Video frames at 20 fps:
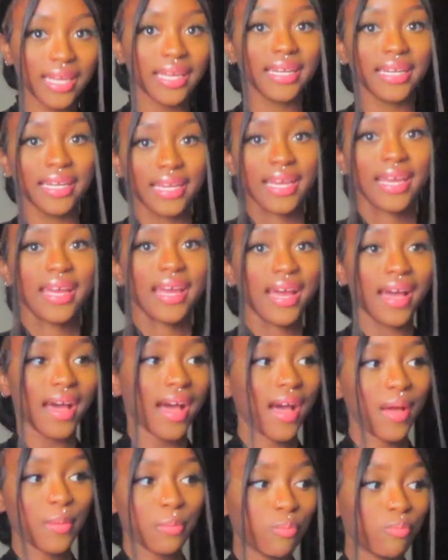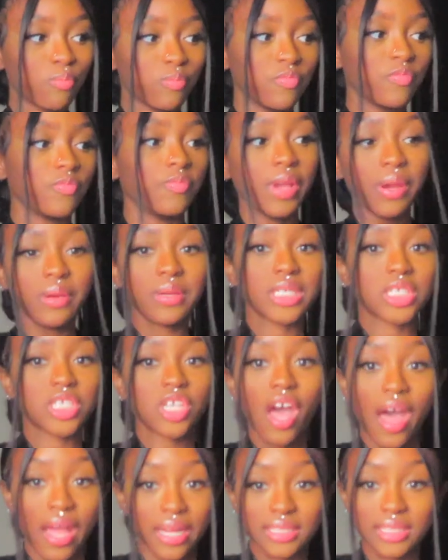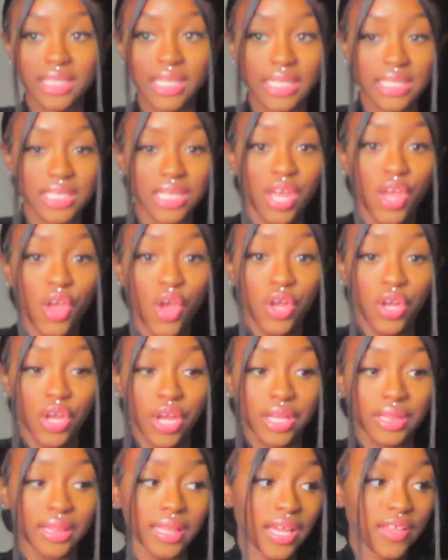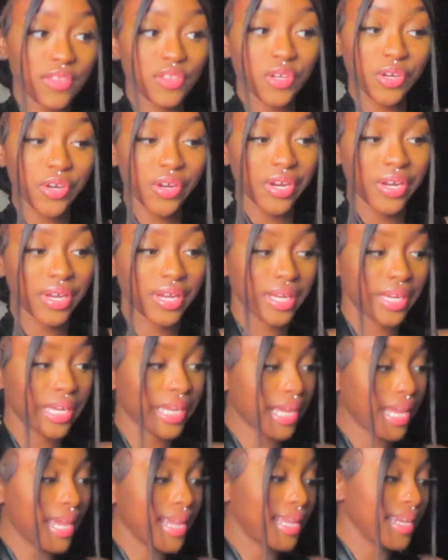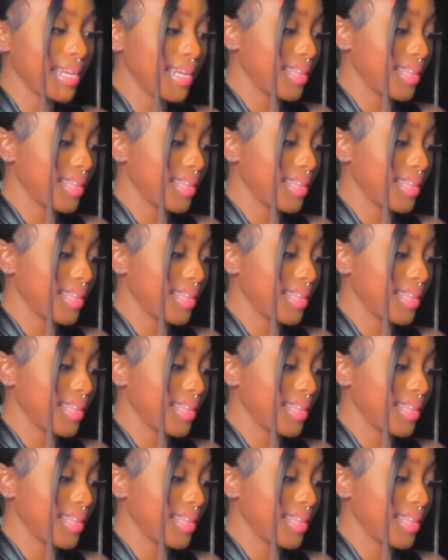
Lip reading: And I'm very shocked because a leather, it can